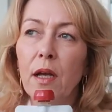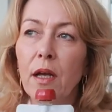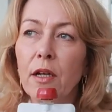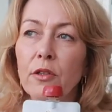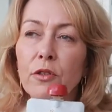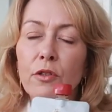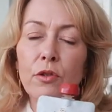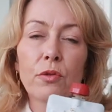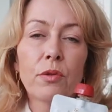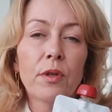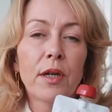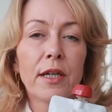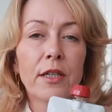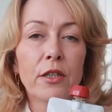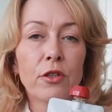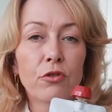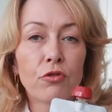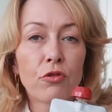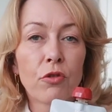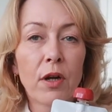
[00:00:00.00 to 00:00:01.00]
And you'll get
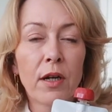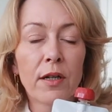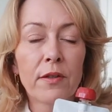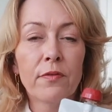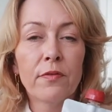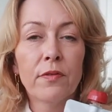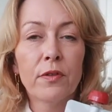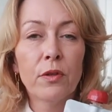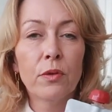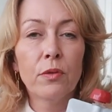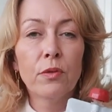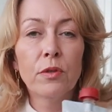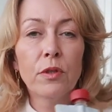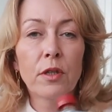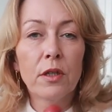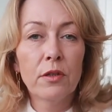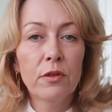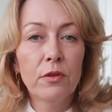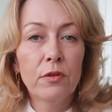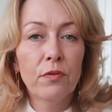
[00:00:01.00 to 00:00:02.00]
your dried food
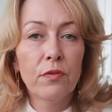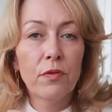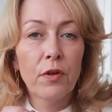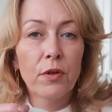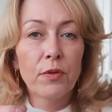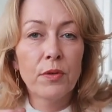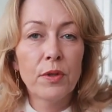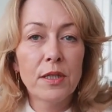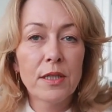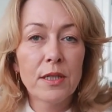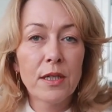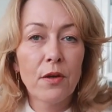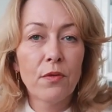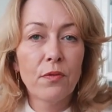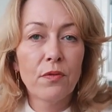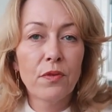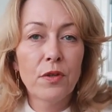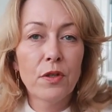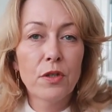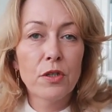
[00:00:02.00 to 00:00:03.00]
and you throw this
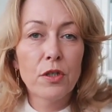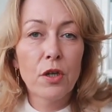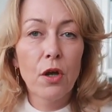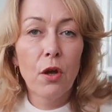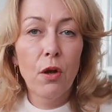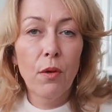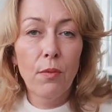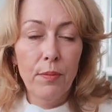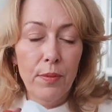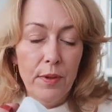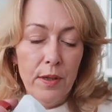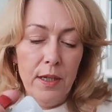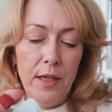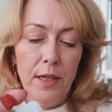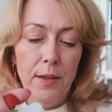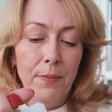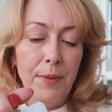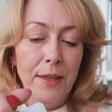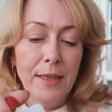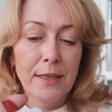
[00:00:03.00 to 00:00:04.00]
over the top
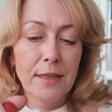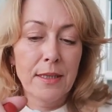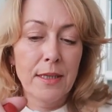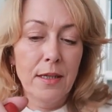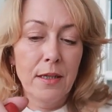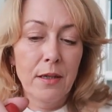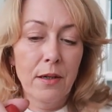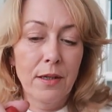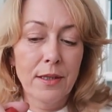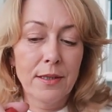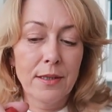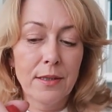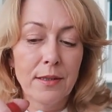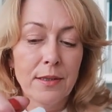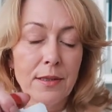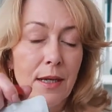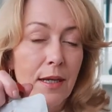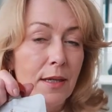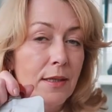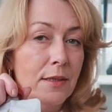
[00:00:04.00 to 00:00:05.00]
and it makes it nice
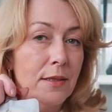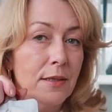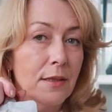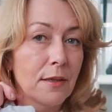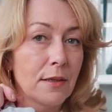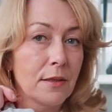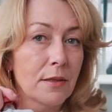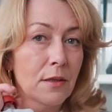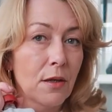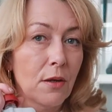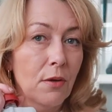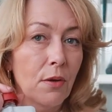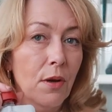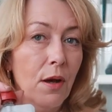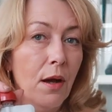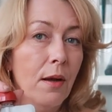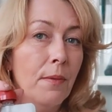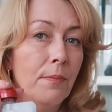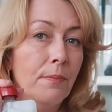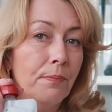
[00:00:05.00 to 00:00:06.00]
and tasty. So
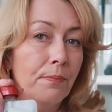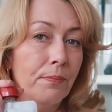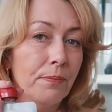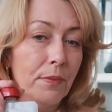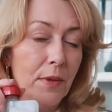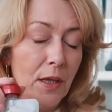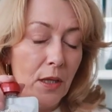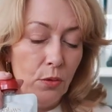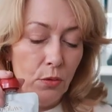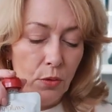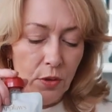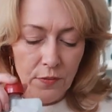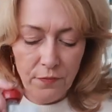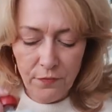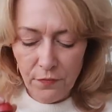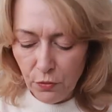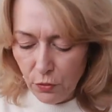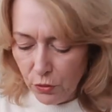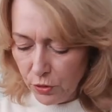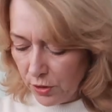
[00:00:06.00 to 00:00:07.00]
I'm
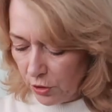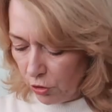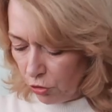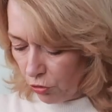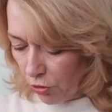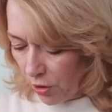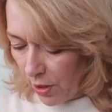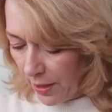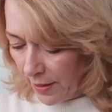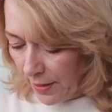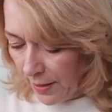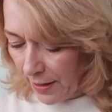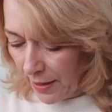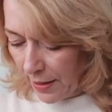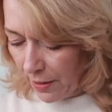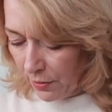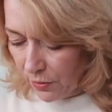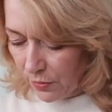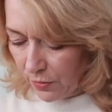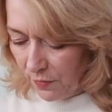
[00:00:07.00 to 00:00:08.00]
looking forward to trying the
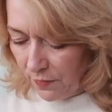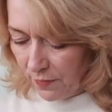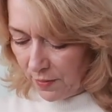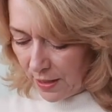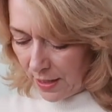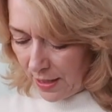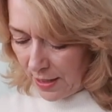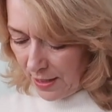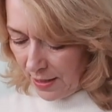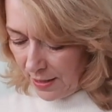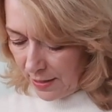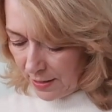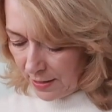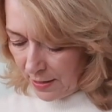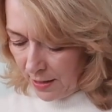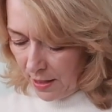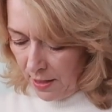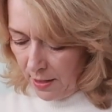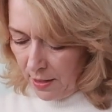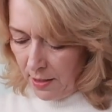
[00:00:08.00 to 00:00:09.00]
girls with these.